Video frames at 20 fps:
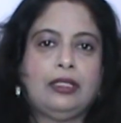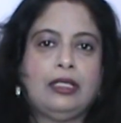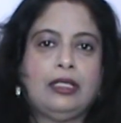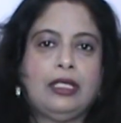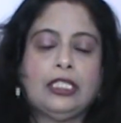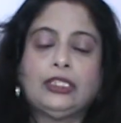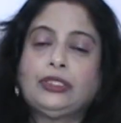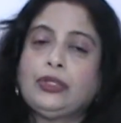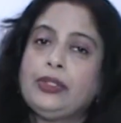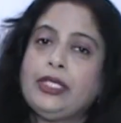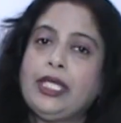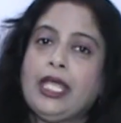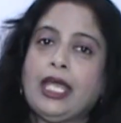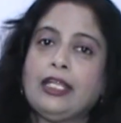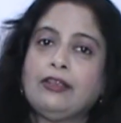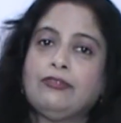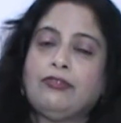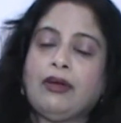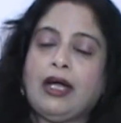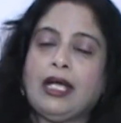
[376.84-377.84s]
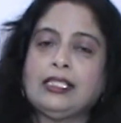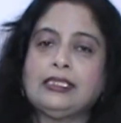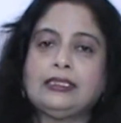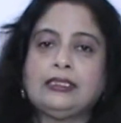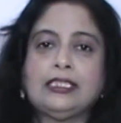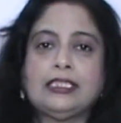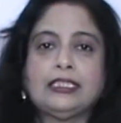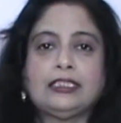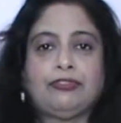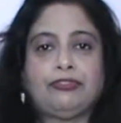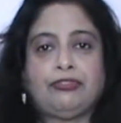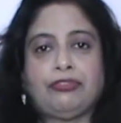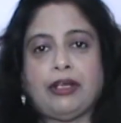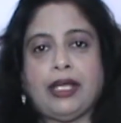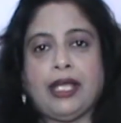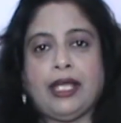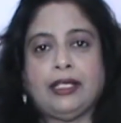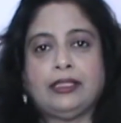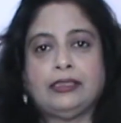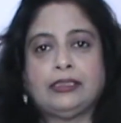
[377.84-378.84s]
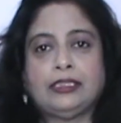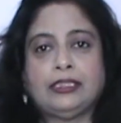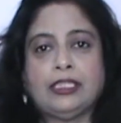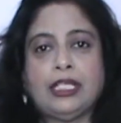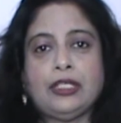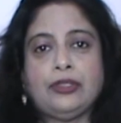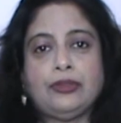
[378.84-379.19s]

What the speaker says: So he advised his friends